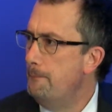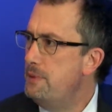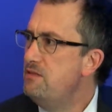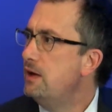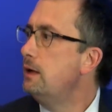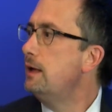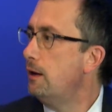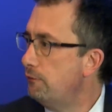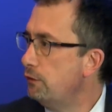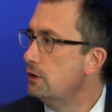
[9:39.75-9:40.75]
be very
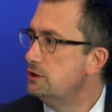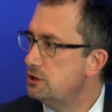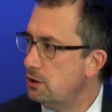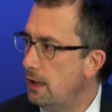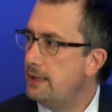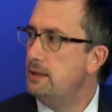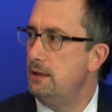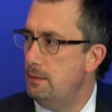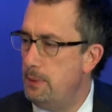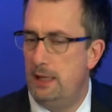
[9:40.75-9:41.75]
careful in
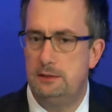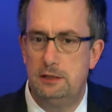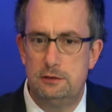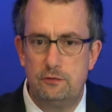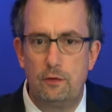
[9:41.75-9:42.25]
selecting the patients